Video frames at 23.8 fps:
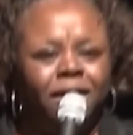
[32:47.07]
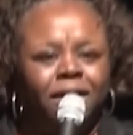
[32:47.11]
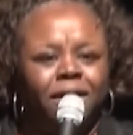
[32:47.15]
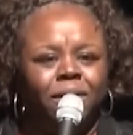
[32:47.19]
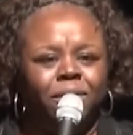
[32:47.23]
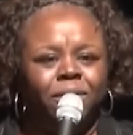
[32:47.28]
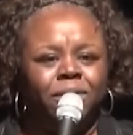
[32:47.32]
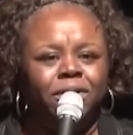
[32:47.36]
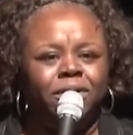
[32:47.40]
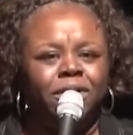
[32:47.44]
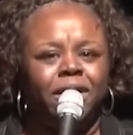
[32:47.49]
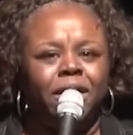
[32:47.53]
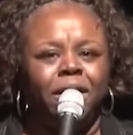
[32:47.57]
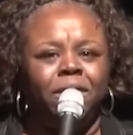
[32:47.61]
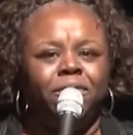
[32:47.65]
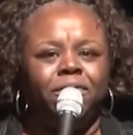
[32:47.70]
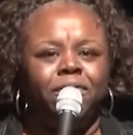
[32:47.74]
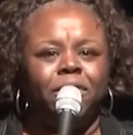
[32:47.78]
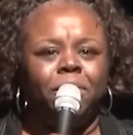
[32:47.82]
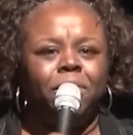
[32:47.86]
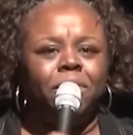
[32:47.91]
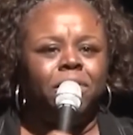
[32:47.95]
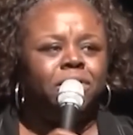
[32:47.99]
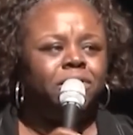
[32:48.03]
powerful
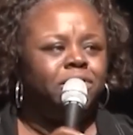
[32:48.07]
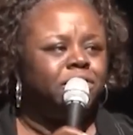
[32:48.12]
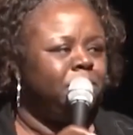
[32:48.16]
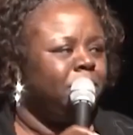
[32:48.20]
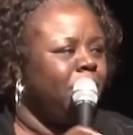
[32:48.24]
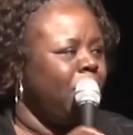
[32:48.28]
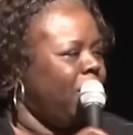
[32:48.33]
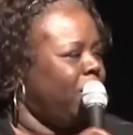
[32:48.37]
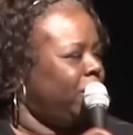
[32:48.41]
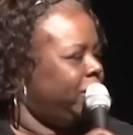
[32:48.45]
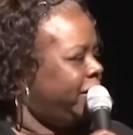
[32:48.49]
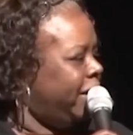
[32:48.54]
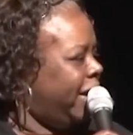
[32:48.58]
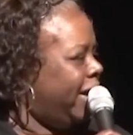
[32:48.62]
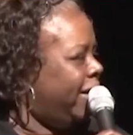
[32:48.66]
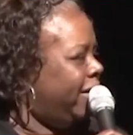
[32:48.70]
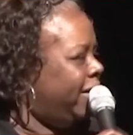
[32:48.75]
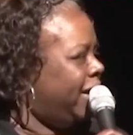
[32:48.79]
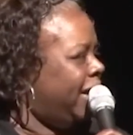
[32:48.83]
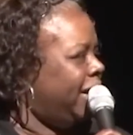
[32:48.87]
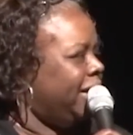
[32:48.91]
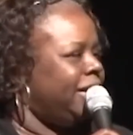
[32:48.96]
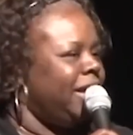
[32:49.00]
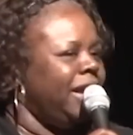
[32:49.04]
when it's rooted
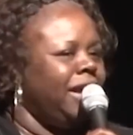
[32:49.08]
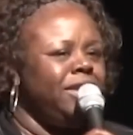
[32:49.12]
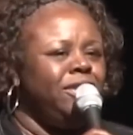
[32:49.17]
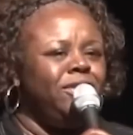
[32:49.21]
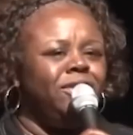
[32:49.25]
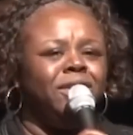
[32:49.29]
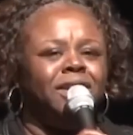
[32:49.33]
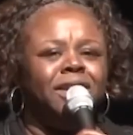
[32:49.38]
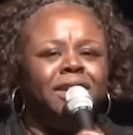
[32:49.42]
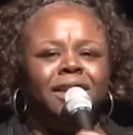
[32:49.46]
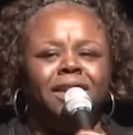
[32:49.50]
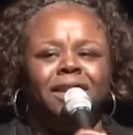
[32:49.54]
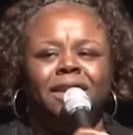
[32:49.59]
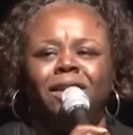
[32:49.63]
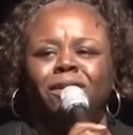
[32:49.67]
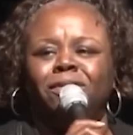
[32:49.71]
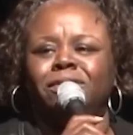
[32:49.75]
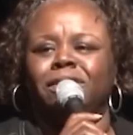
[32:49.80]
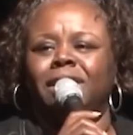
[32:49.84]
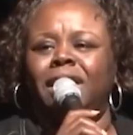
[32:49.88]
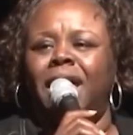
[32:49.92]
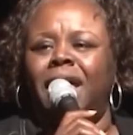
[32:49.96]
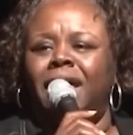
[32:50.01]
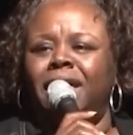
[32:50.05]
in authenticity.
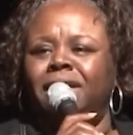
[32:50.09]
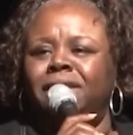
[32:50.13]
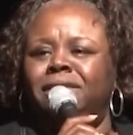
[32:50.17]
She's